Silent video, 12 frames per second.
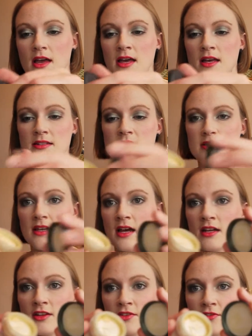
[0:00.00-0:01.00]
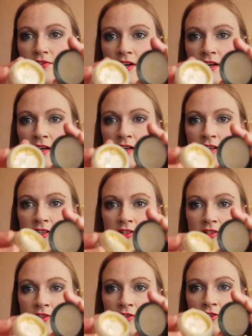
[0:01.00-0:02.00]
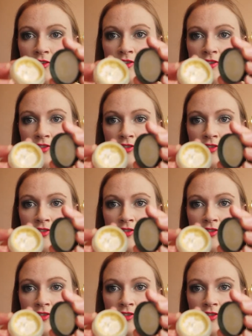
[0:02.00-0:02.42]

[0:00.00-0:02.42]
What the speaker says: It's kind of another